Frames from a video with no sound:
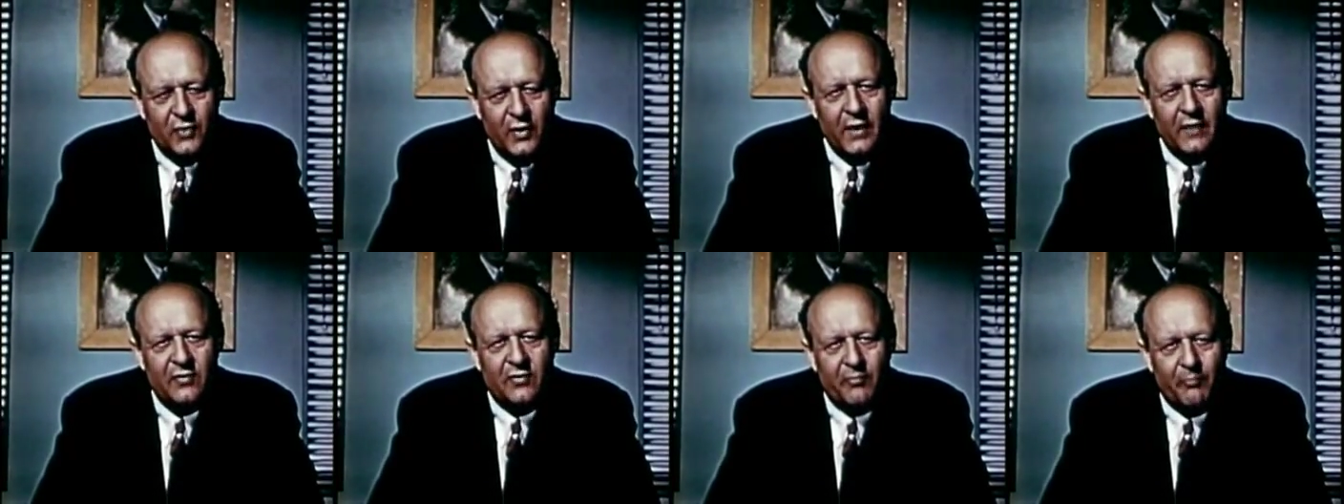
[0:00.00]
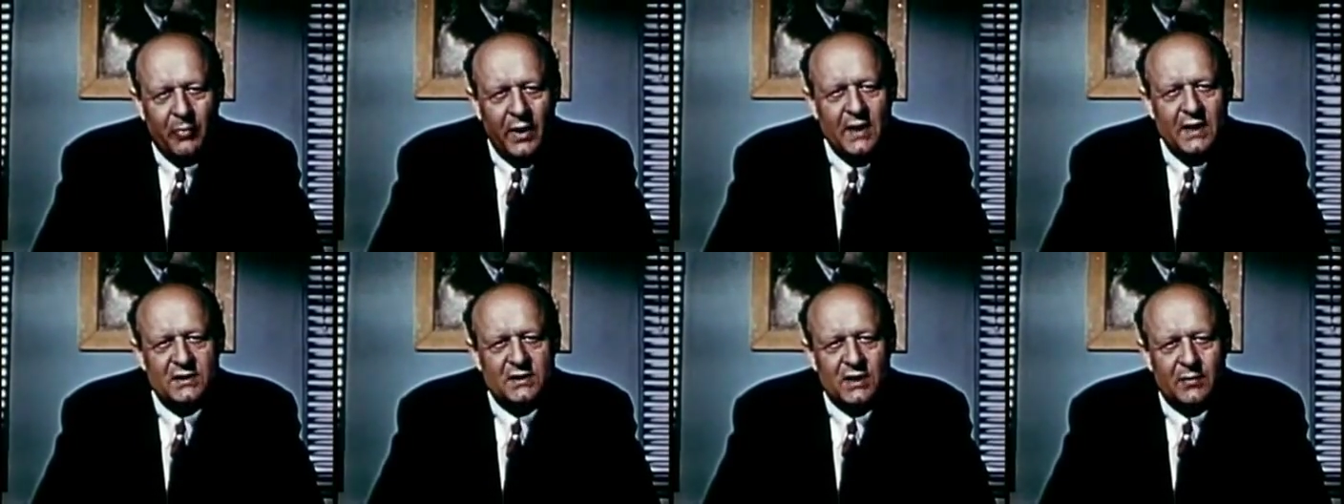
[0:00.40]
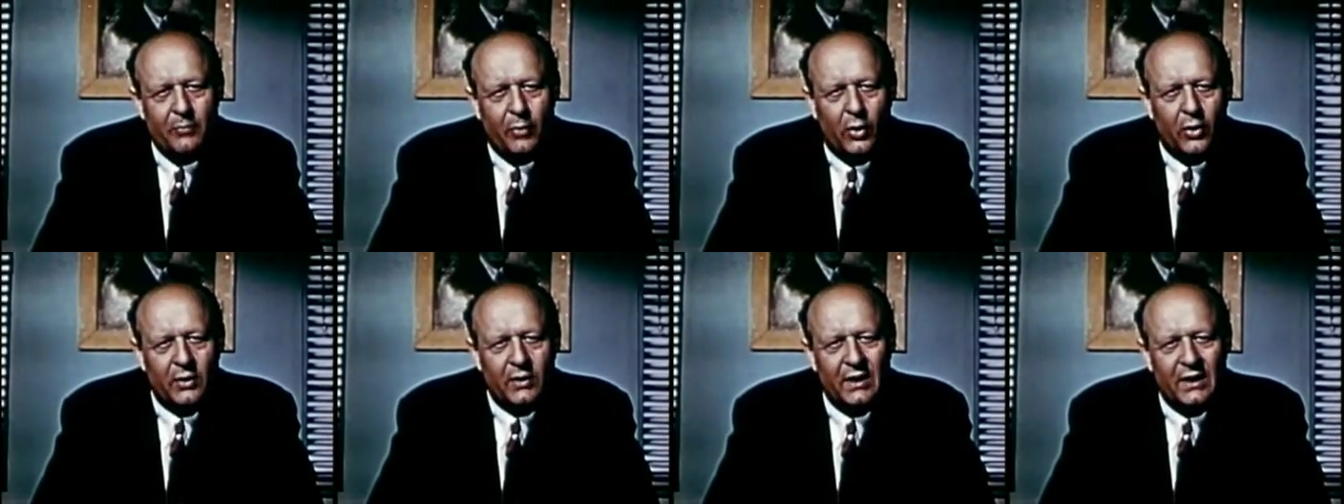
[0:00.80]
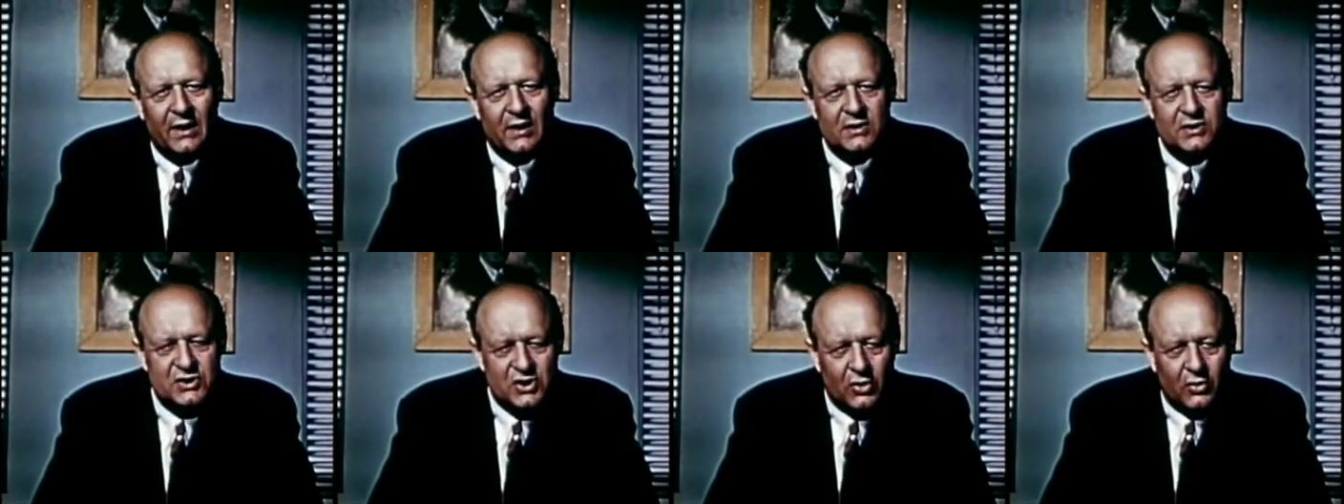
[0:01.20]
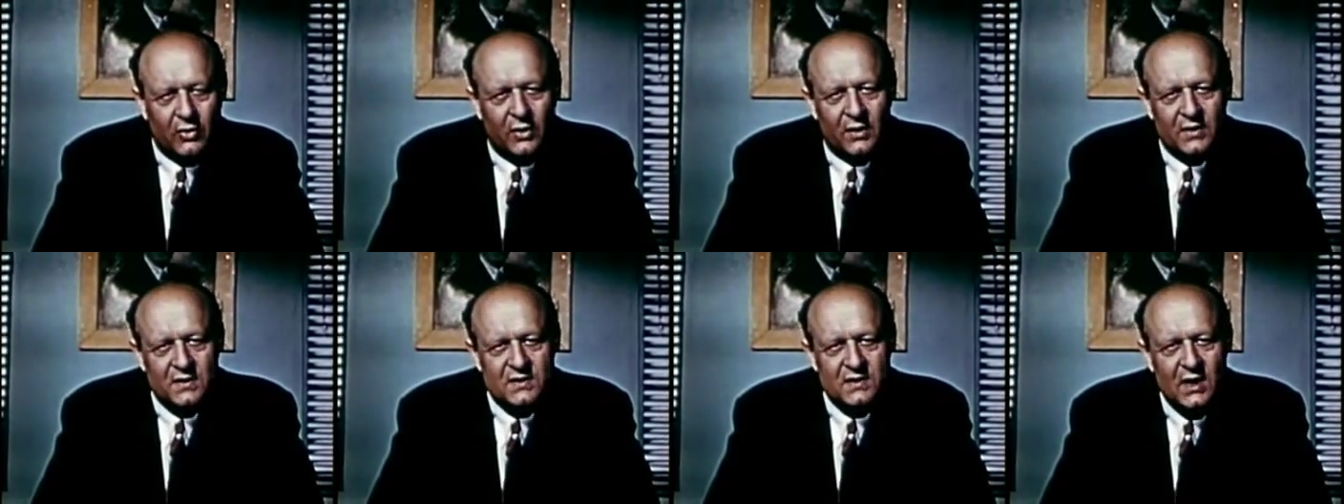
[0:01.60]
strength based upon an
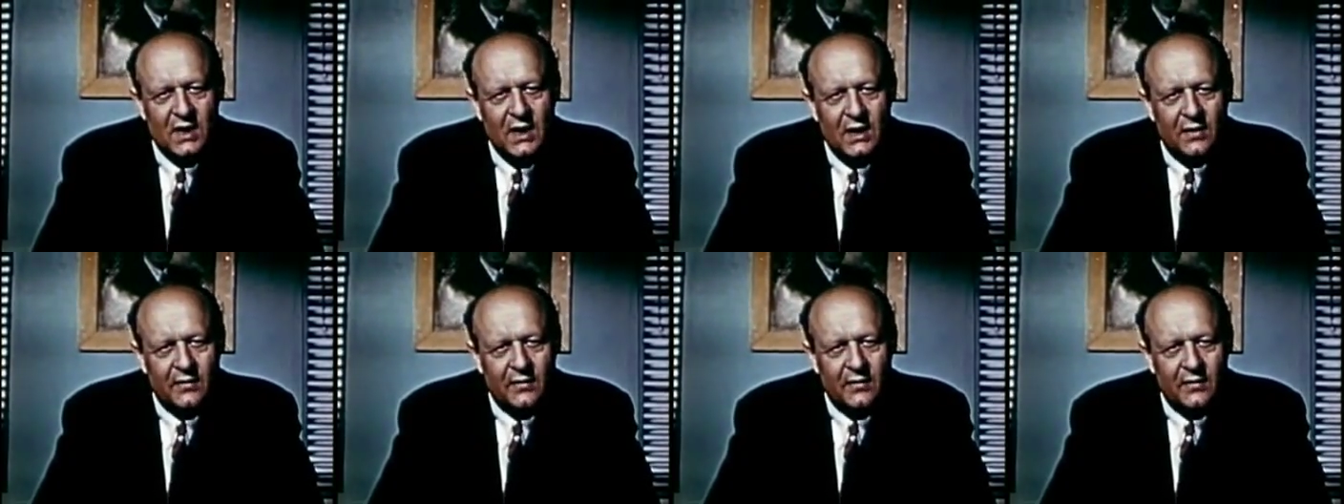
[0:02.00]
assurance